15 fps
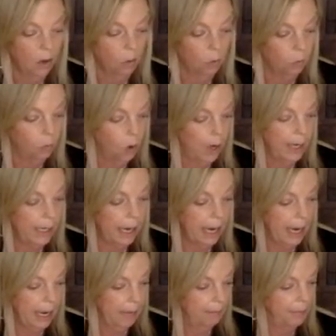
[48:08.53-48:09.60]
What
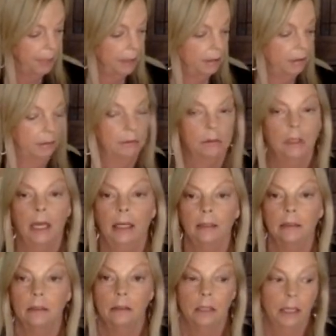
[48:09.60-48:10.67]
happened,
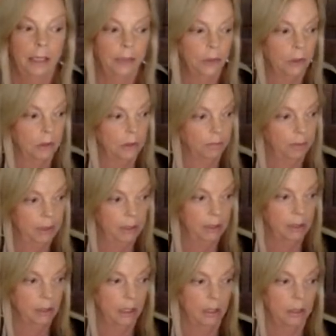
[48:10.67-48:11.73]
guides and angels? Please
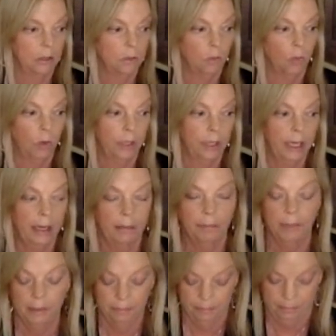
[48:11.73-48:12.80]
tell us what
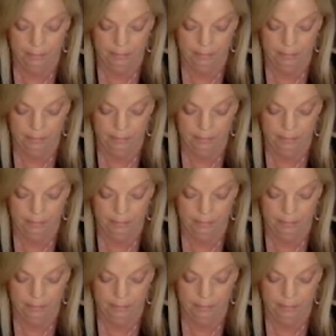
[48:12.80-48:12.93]
happened.